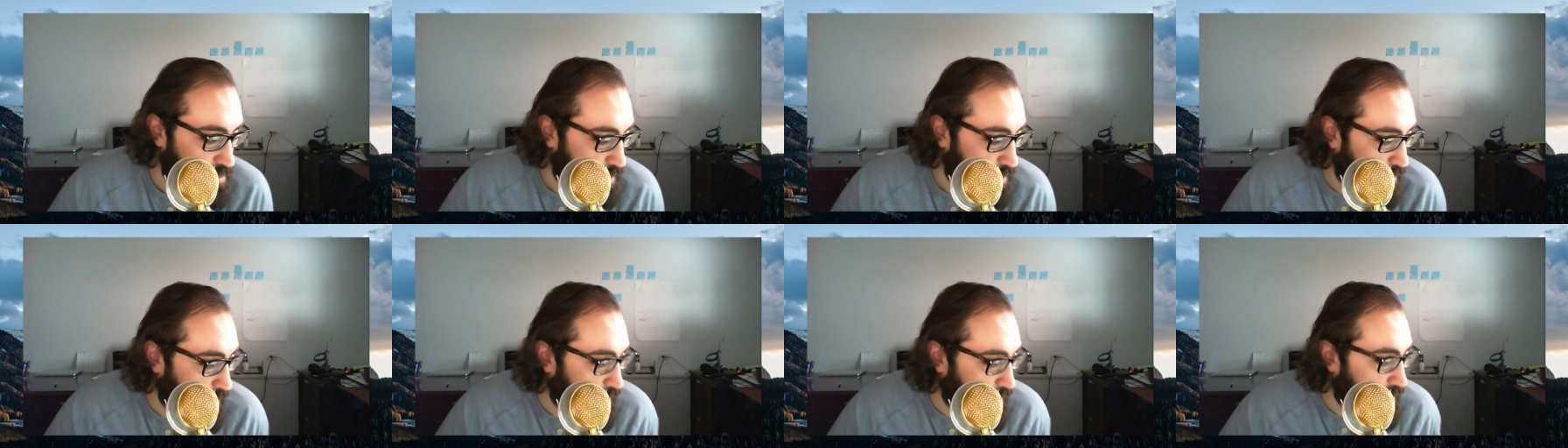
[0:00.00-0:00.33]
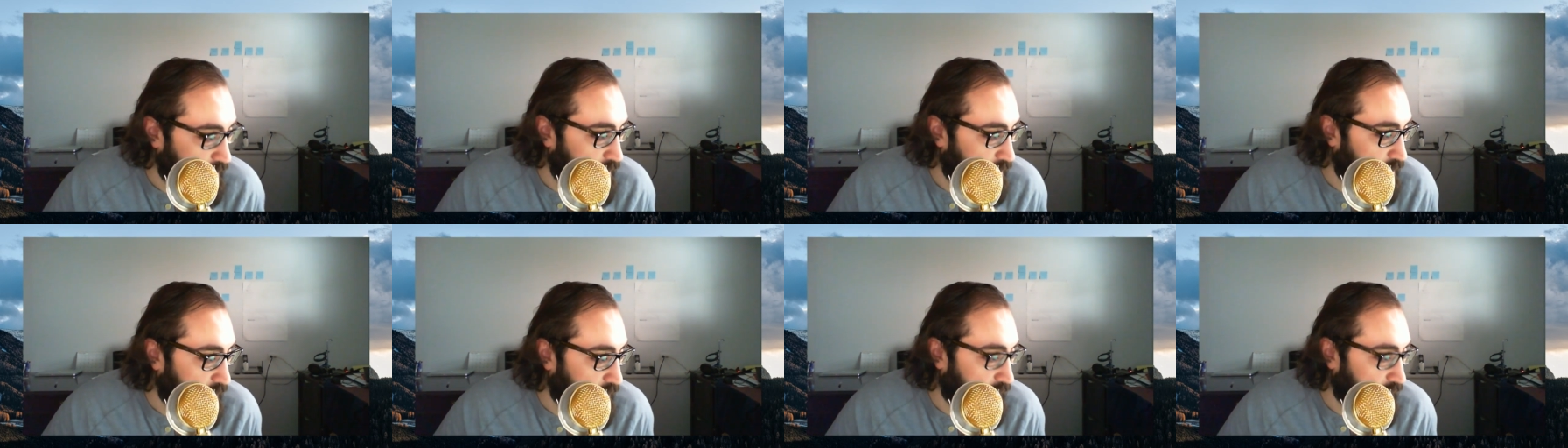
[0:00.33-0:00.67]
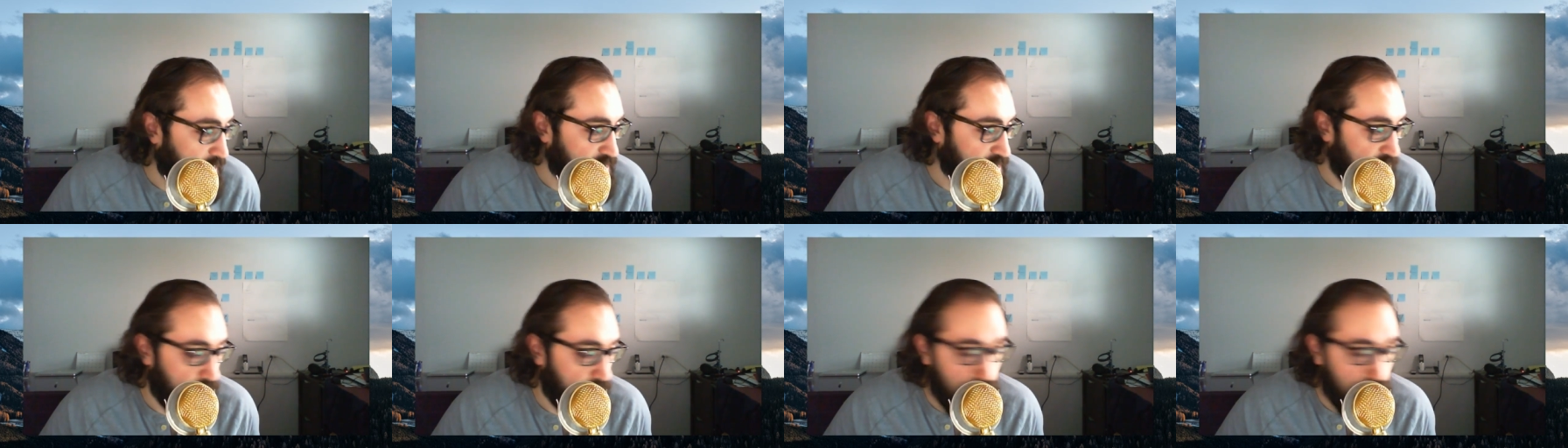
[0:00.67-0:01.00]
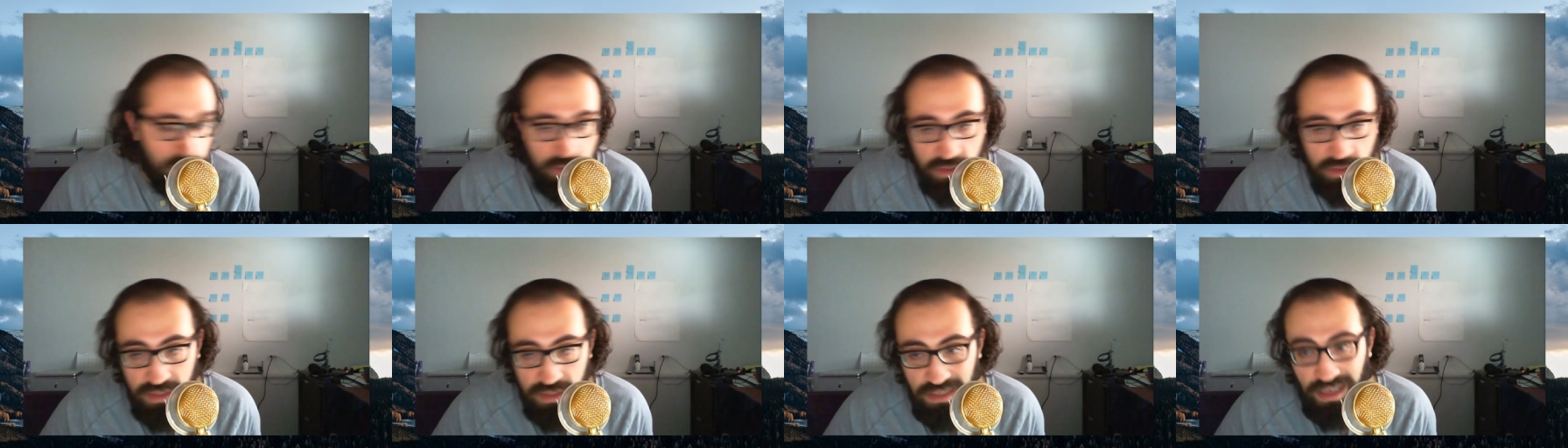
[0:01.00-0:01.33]
as I
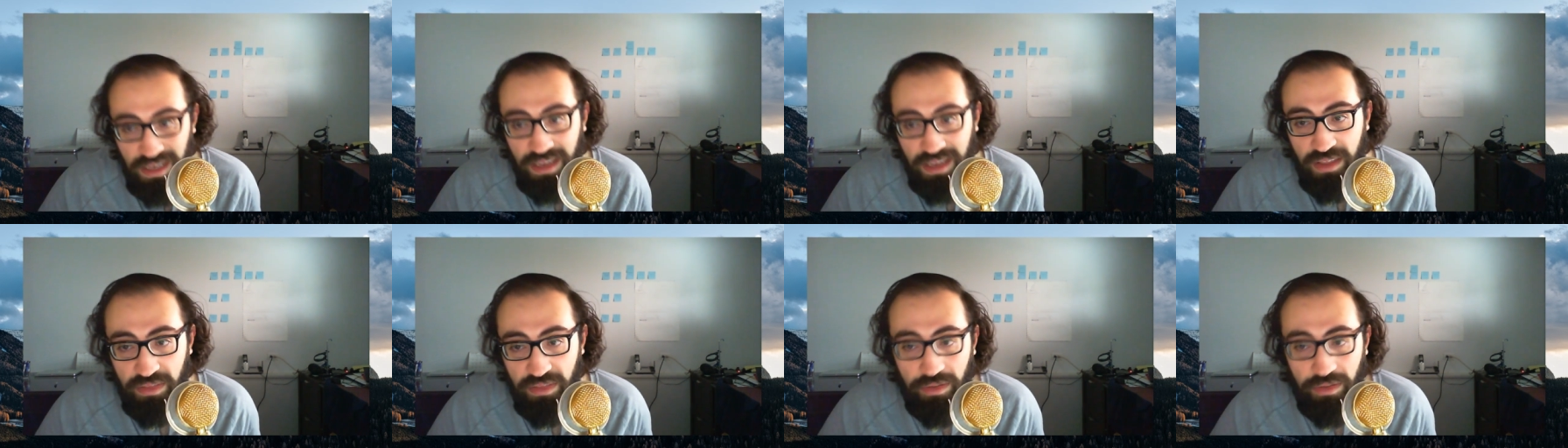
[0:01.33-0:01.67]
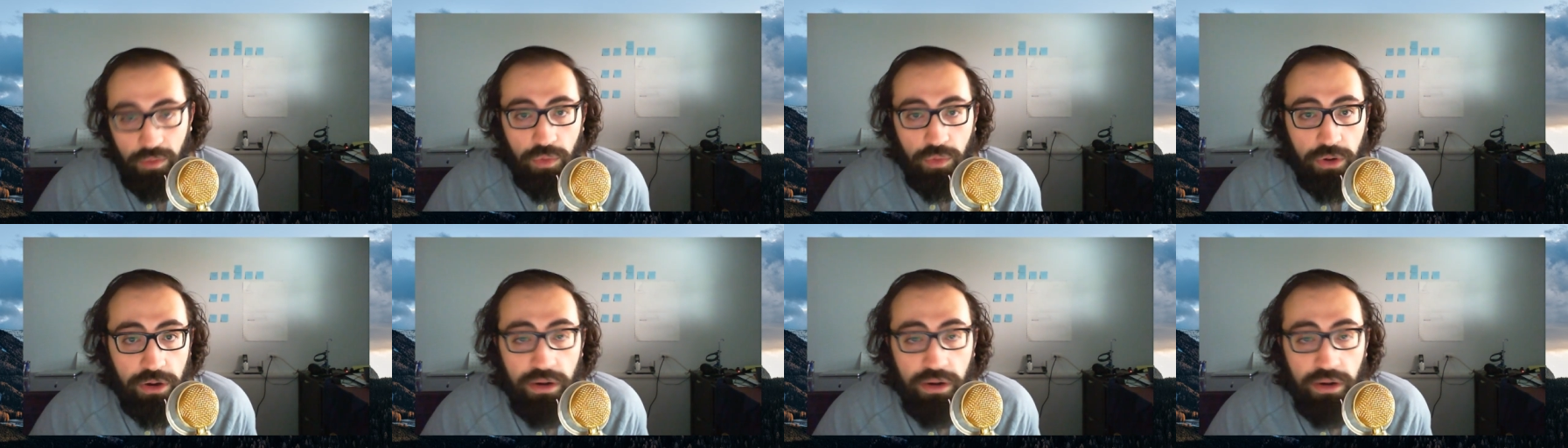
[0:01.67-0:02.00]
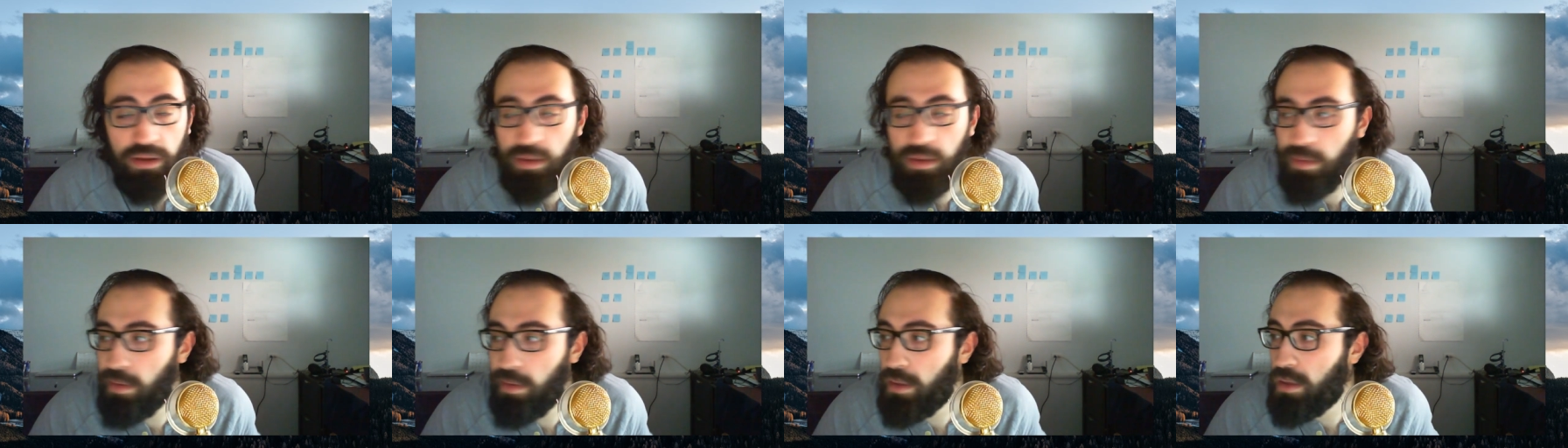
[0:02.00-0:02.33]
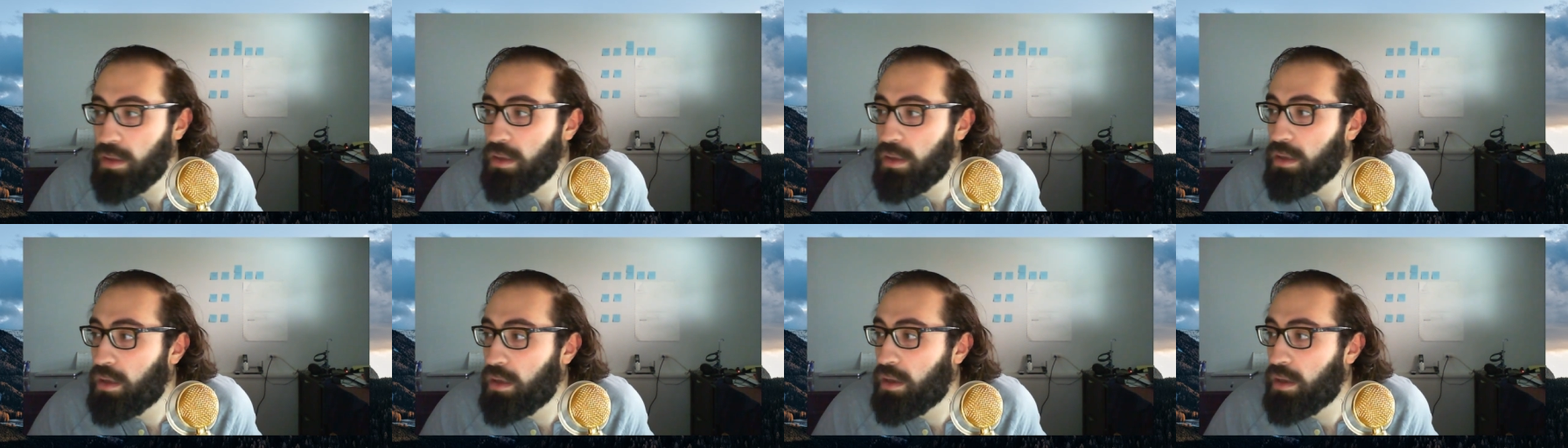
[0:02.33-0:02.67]
will say the word,
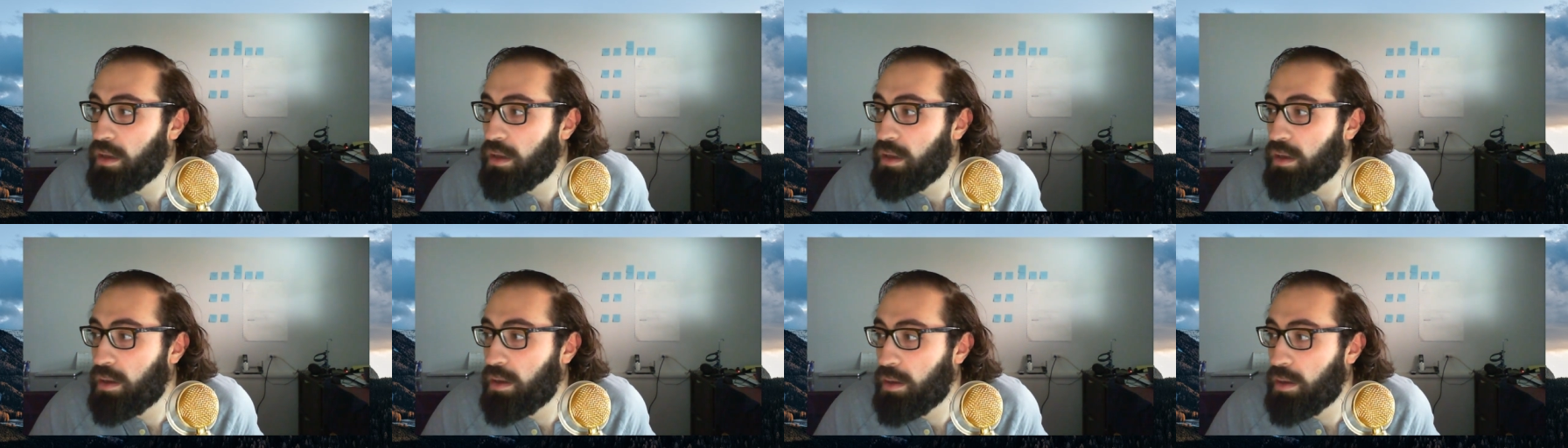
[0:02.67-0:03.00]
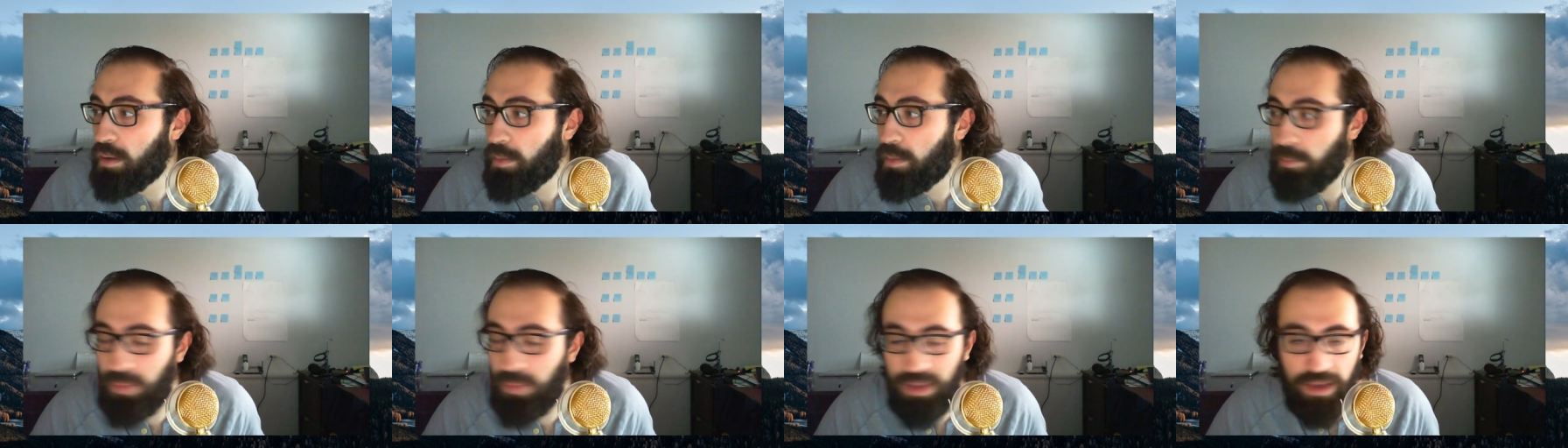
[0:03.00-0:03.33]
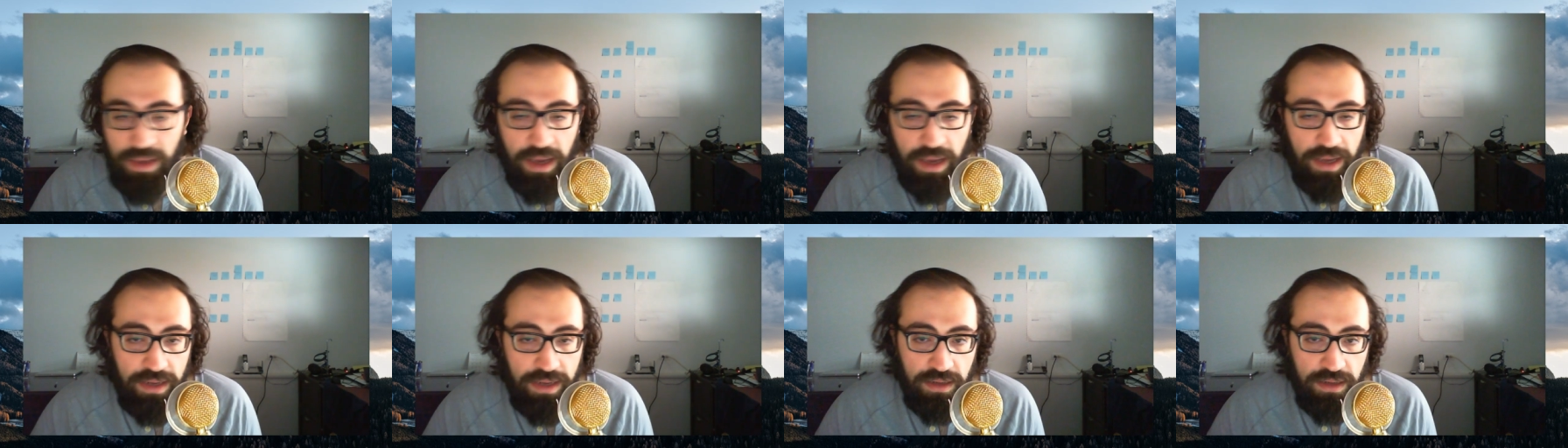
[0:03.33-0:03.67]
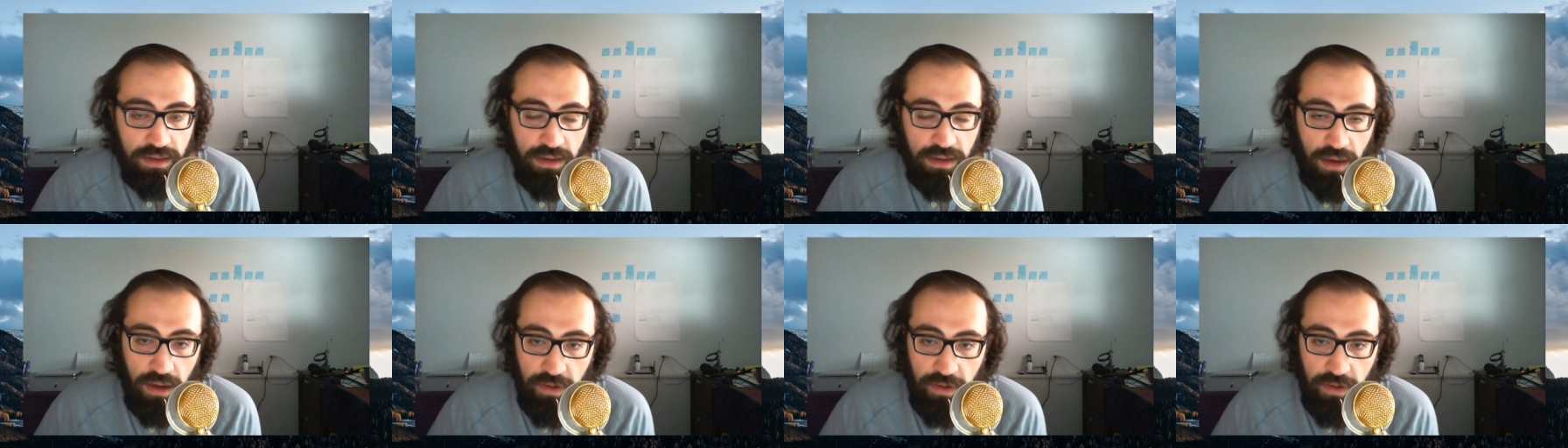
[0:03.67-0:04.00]
behind
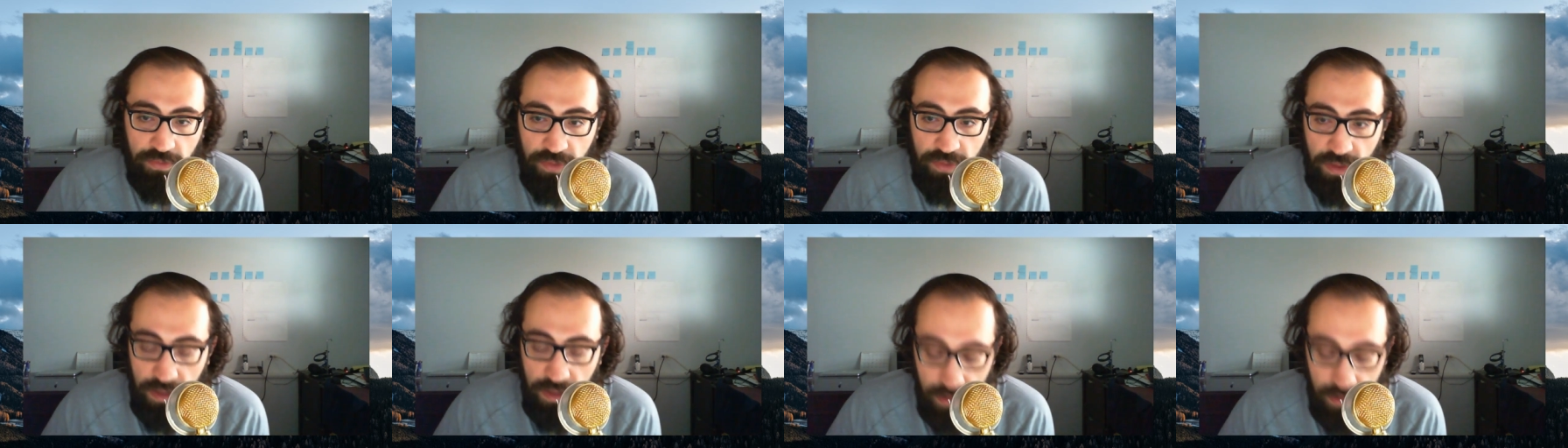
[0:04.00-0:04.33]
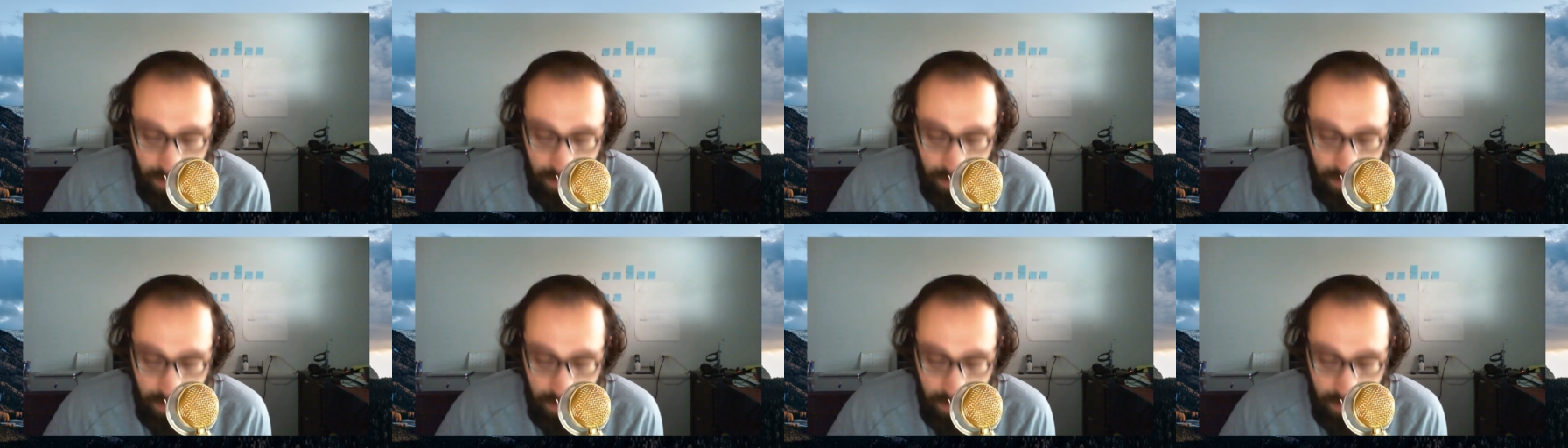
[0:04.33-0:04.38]
coffee.